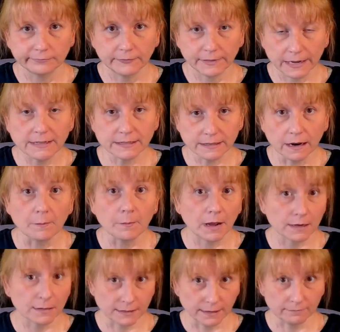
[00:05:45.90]
That's an
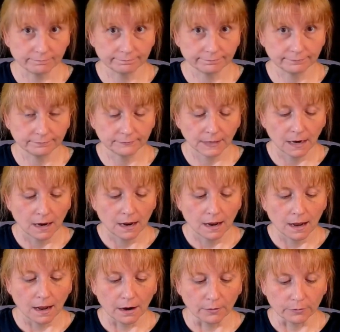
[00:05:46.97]
unboxing.
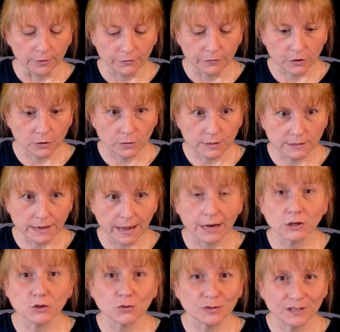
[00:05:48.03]
A review is
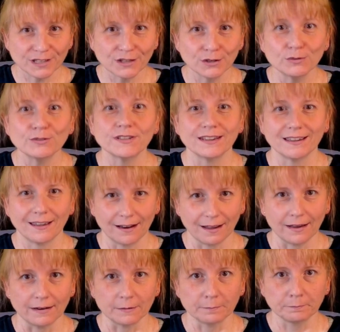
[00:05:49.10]
actually using an
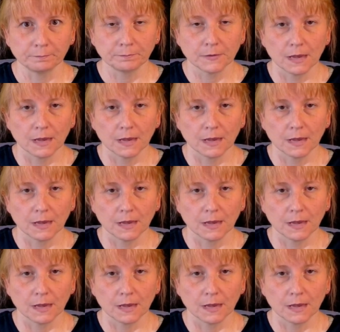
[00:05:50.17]
item.